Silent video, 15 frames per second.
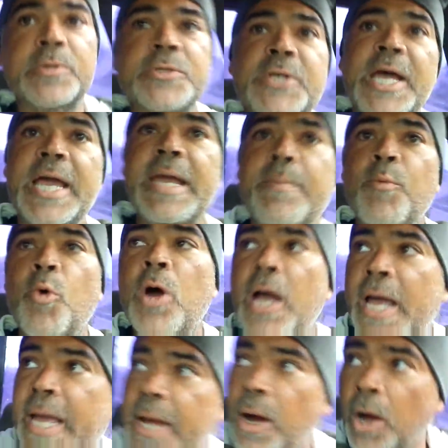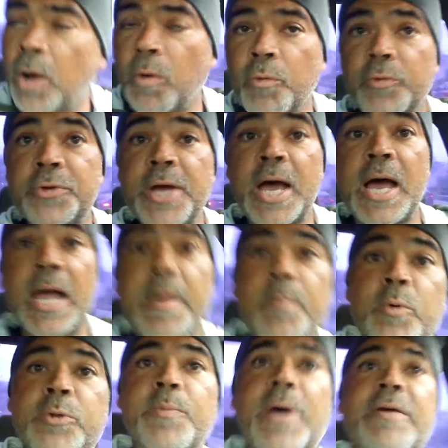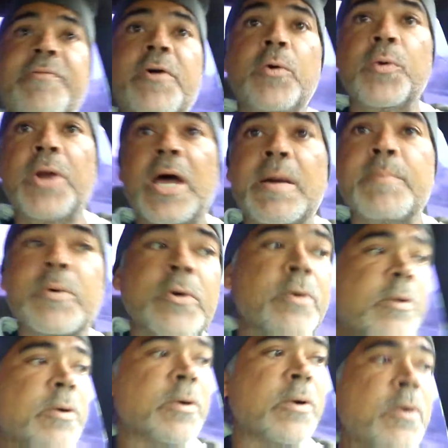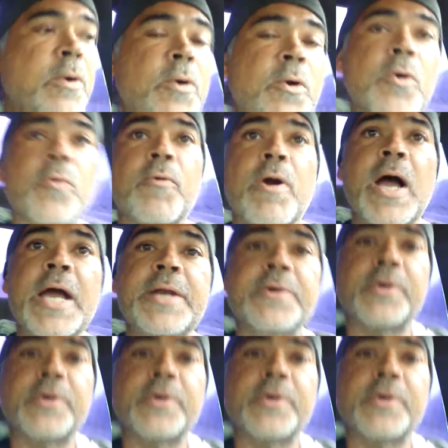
the same way all the time with my phone number riding